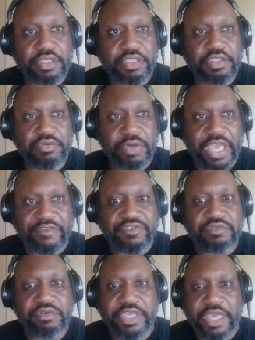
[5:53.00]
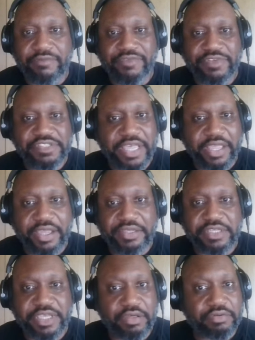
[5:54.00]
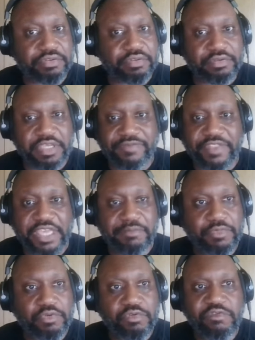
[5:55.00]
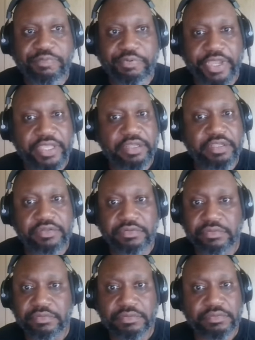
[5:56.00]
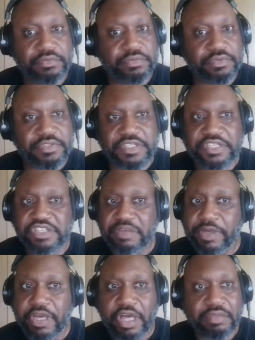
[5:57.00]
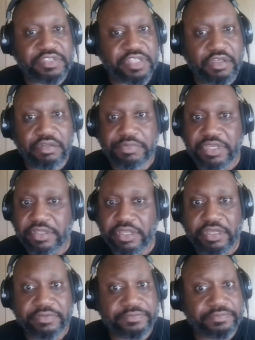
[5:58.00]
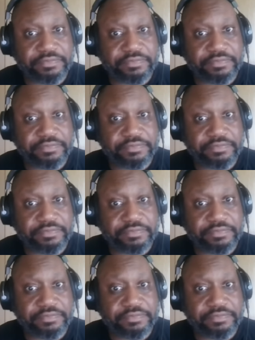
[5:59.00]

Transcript: you have to account for Zion's health. If they move Brandon, CJ McCollum is not going to be enough.